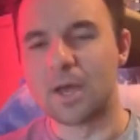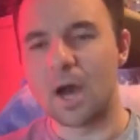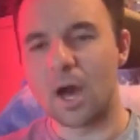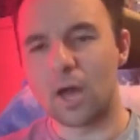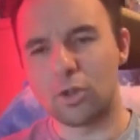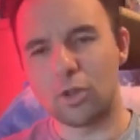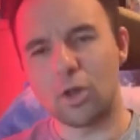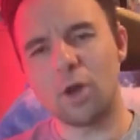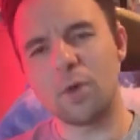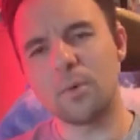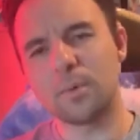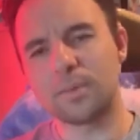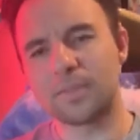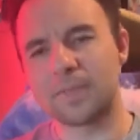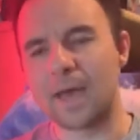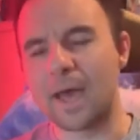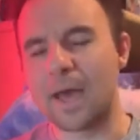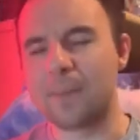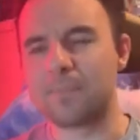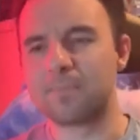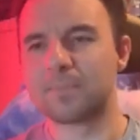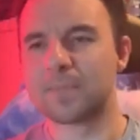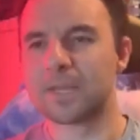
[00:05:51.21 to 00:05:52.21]
Along with
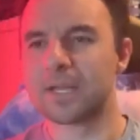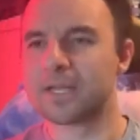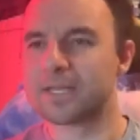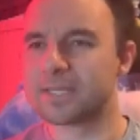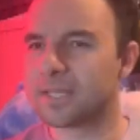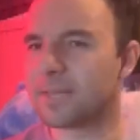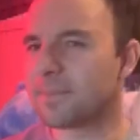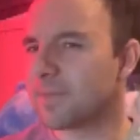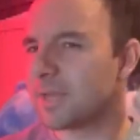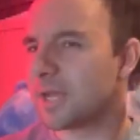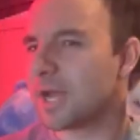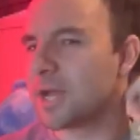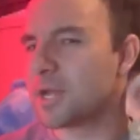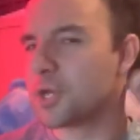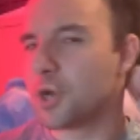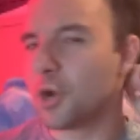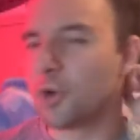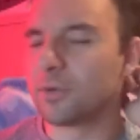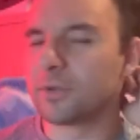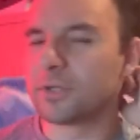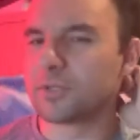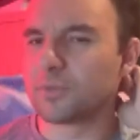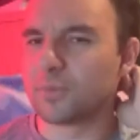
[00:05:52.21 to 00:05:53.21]
that, something I
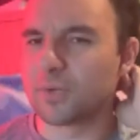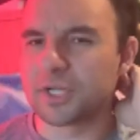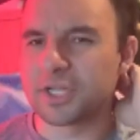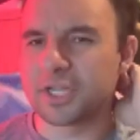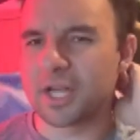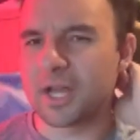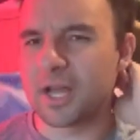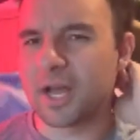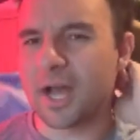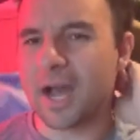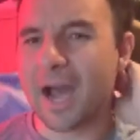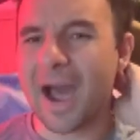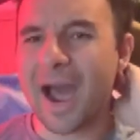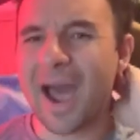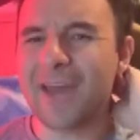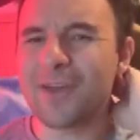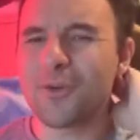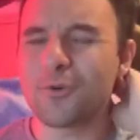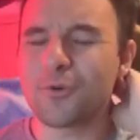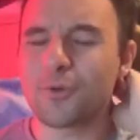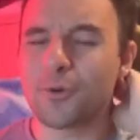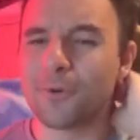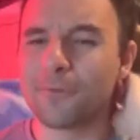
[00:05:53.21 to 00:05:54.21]
noticed, which I
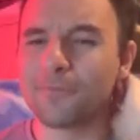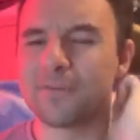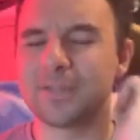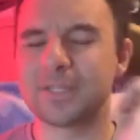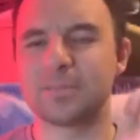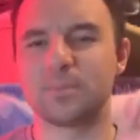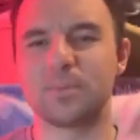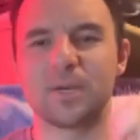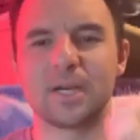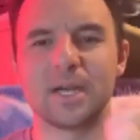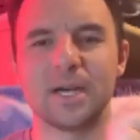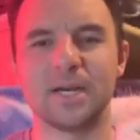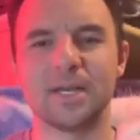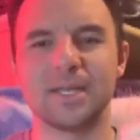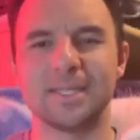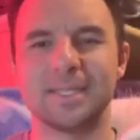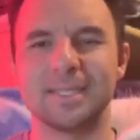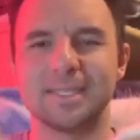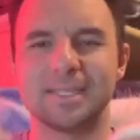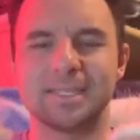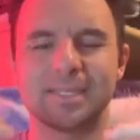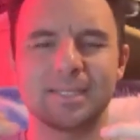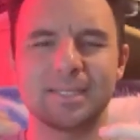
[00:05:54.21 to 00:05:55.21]
don't know if it's
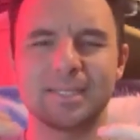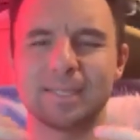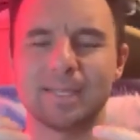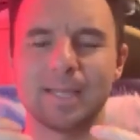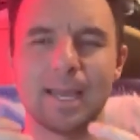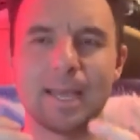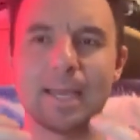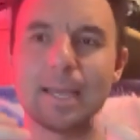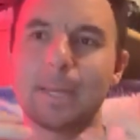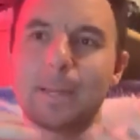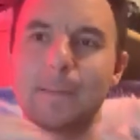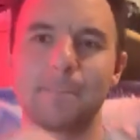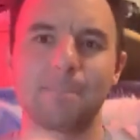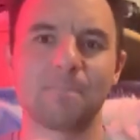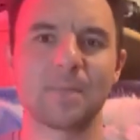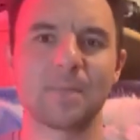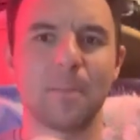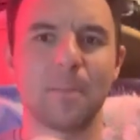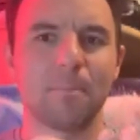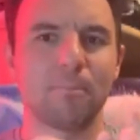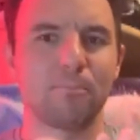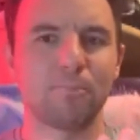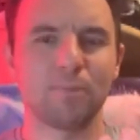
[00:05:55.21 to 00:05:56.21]
because, like,
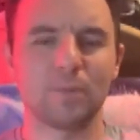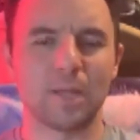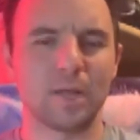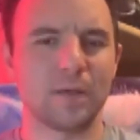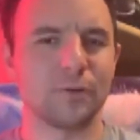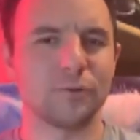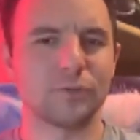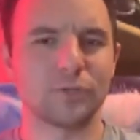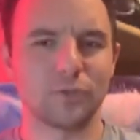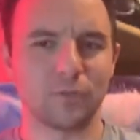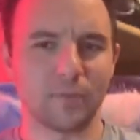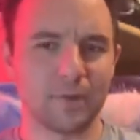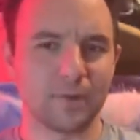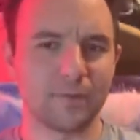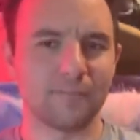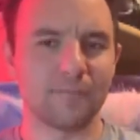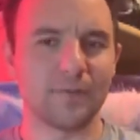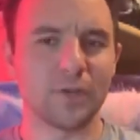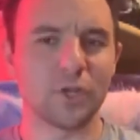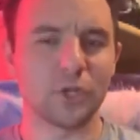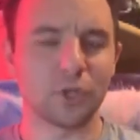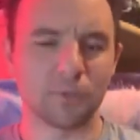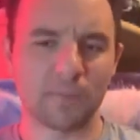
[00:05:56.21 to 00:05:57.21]
players are in a
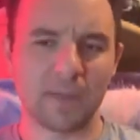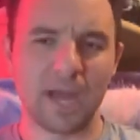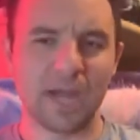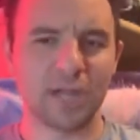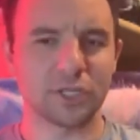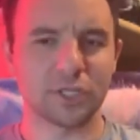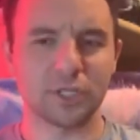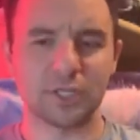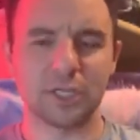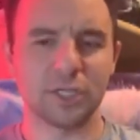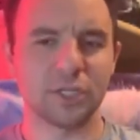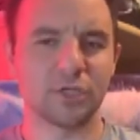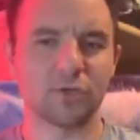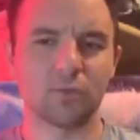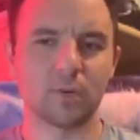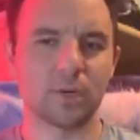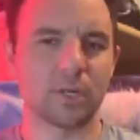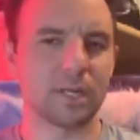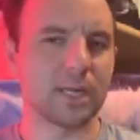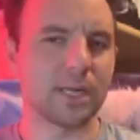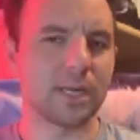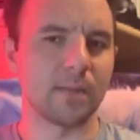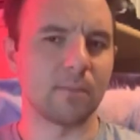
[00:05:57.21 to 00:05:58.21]
feature match and they just want
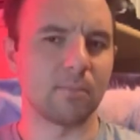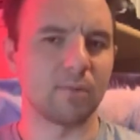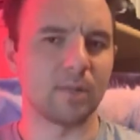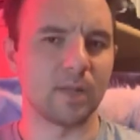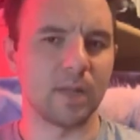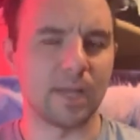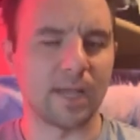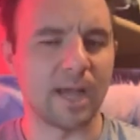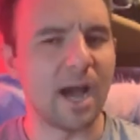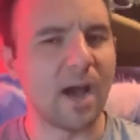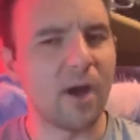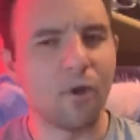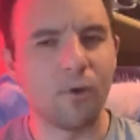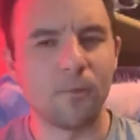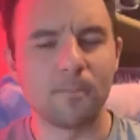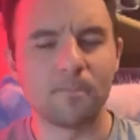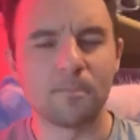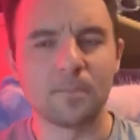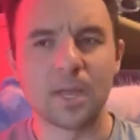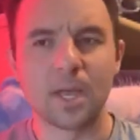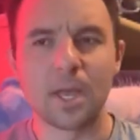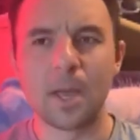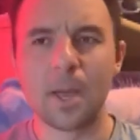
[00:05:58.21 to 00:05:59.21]
to let it play
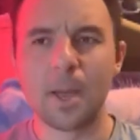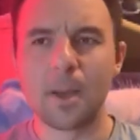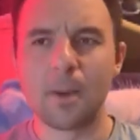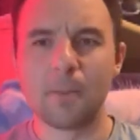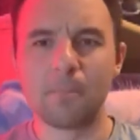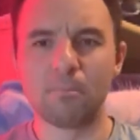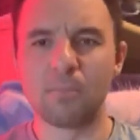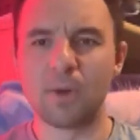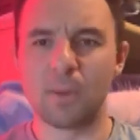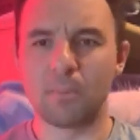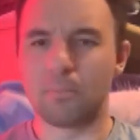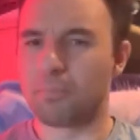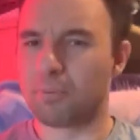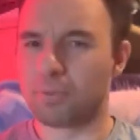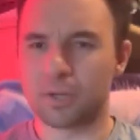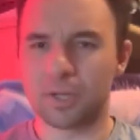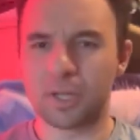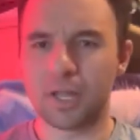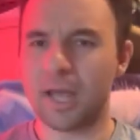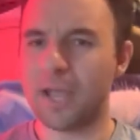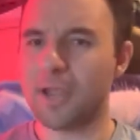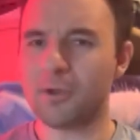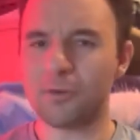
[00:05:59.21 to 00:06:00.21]
out, but
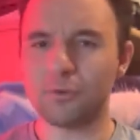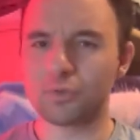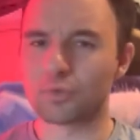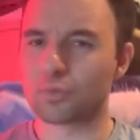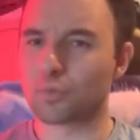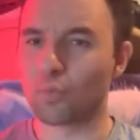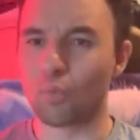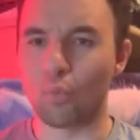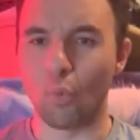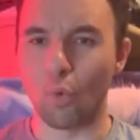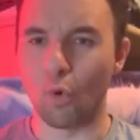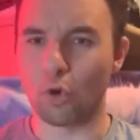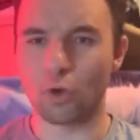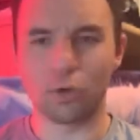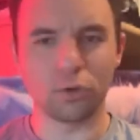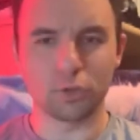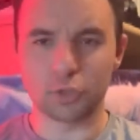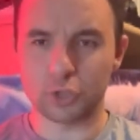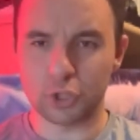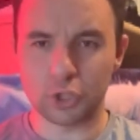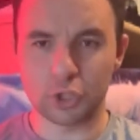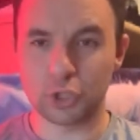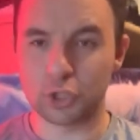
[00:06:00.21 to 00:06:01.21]
players
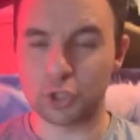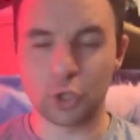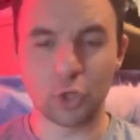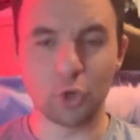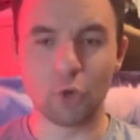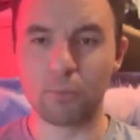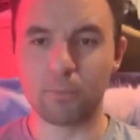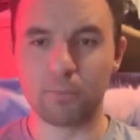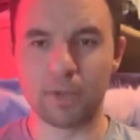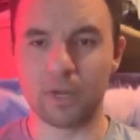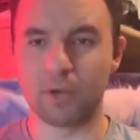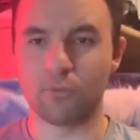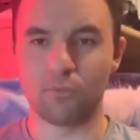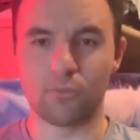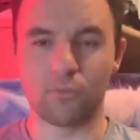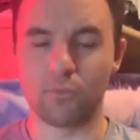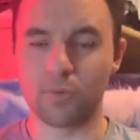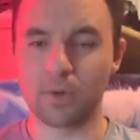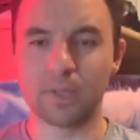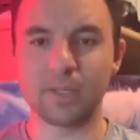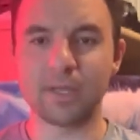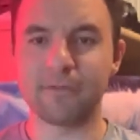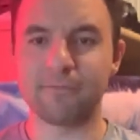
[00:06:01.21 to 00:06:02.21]
weren't scooping
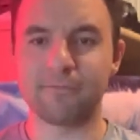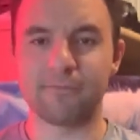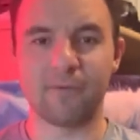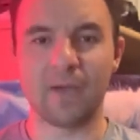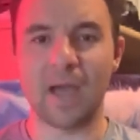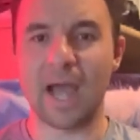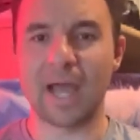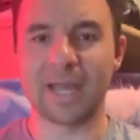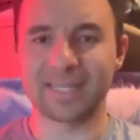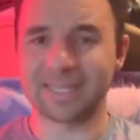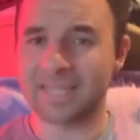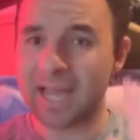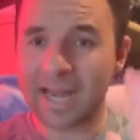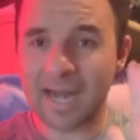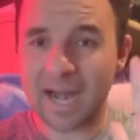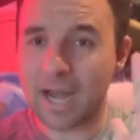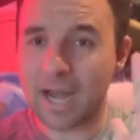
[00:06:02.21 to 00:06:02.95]
really fast. And